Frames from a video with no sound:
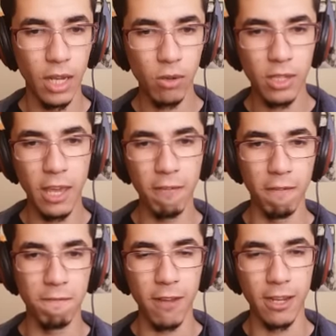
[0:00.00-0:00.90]
I don't give
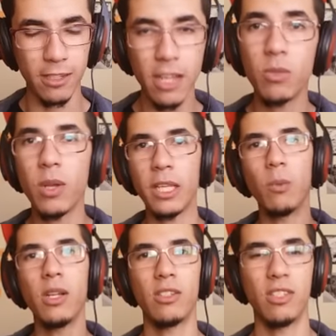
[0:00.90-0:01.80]
a fuck, that's what he
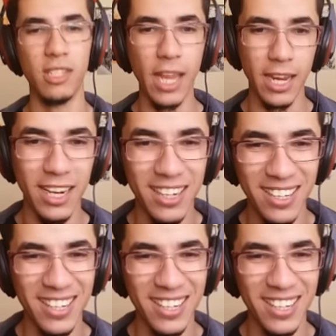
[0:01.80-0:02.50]
wants to say.